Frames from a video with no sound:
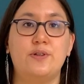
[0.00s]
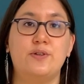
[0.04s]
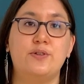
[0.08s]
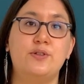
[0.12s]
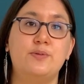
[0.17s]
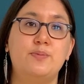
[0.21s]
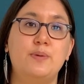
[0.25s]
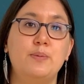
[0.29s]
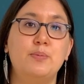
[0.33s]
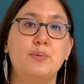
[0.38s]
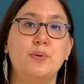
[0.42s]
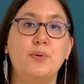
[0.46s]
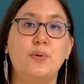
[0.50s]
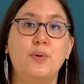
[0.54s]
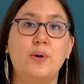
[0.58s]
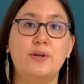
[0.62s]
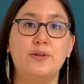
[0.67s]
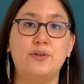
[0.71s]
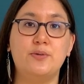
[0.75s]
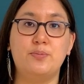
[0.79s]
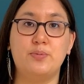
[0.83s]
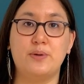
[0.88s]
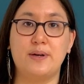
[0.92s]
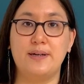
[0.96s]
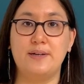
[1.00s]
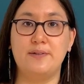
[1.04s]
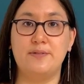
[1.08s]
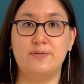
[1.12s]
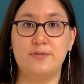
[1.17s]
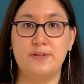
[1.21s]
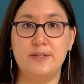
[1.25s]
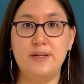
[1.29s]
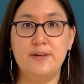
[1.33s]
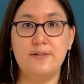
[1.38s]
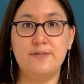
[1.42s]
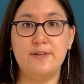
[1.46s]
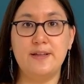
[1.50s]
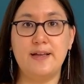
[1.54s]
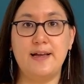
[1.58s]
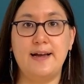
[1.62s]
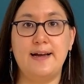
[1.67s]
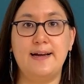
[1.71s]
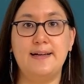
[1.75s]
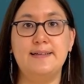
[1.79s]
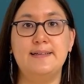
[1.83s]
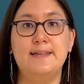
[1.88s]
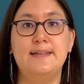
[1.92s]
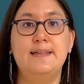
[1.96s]
those people who want to break free of
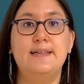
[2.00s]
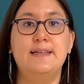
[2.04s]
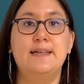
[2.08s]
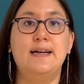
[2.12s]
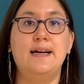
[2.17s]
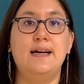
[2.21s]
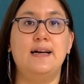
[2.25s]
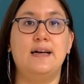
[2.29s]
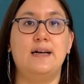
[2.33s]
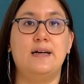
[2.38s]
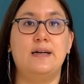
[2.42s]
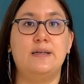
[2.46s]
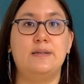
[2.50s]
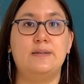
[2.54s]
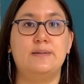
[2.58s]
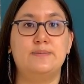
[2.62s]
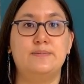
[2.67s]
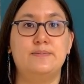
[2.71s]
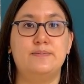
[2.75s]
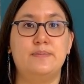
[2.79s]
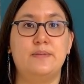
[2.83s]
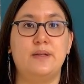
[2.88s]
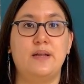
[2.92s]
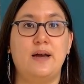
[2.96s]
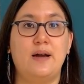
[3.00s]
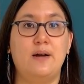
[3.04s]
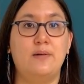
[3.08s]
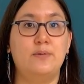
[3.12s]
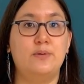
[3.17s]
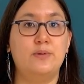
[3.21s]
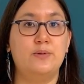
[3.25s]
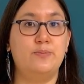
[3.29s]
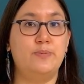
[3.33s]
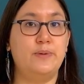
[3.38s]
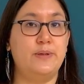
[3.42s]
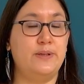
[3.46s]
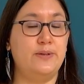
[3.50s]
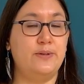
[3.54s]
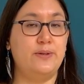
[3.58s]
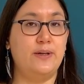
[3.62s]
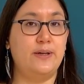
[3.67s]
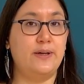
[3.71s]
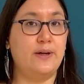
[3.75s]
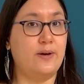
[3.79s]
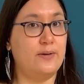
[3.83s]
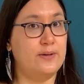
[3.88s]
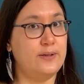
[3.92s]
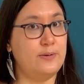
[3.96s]
that. Um, I will be
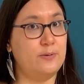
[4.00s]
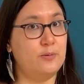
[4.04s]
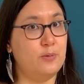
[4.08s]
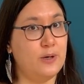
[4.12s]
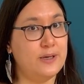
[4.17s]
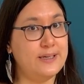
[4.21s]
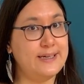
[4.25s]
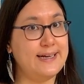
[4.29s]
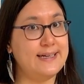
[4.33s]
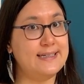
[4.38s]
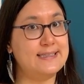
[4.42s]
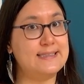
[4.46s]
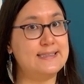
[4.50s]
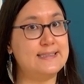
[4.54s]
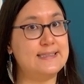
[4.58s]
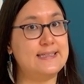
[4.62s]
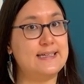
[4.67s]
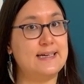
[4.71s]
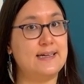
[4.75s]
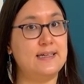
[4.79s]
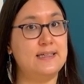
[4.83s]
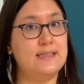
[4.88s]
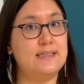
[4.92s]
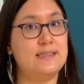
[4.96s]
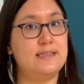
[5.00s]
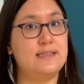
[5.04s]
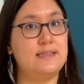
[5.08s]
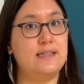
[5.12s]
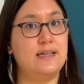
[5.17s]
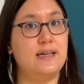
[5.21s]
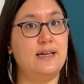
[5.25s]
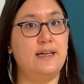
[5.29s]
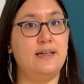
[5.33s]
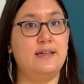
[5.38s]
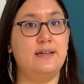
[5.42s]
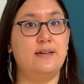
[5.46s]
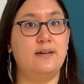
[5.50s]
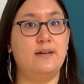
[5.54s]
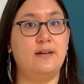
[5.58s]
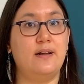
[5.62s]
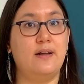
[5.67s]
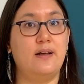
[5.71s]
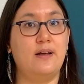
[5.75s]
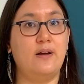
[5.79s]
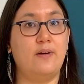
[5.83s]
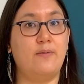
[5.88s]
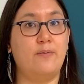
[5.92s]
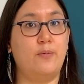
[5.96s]
doing only one exercise in
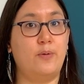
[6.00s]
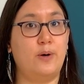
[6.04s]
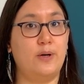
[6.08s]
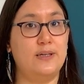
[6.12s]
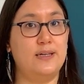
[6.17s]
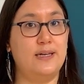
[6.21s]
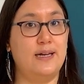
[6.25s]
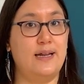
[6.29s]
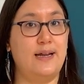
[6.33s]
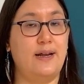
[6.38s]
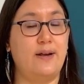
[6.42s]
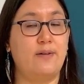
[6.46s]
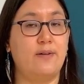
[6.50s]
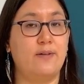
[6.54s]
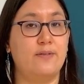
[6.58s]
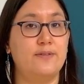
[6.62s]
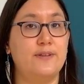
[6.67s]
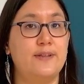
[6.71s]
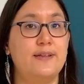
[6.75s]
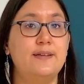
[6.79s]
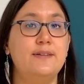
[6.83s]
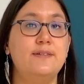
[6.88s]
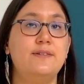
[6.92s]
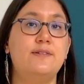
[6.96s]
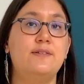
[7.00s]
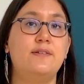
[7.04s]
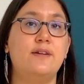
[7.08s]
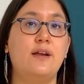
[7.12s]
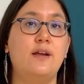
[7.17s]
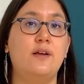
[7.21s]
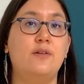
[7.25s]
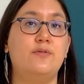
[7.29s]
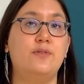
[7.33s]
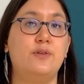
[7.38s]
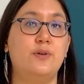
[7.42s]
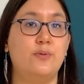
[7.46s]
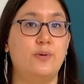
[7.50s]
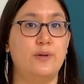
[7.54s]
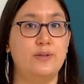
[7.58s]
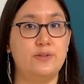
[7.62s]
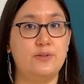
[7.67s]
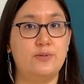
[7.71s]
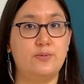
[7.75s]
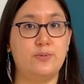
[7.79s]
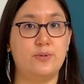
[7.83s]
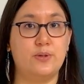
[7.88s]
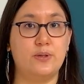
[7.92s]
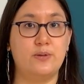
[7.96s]
one layer of this. If you want
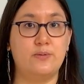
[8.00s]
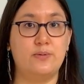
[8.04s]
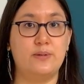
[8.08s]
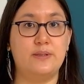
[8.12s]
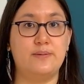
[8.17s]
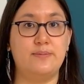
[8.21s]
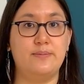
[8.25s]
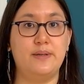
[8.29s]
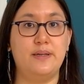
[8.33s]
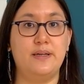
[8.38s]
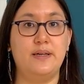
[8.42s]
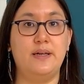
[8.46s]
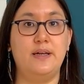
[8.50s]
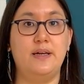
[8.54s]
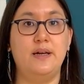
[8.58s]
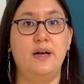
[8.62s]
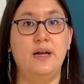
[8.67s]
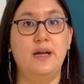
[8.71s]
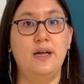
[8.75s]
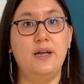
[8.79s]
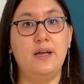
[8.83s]
to work with me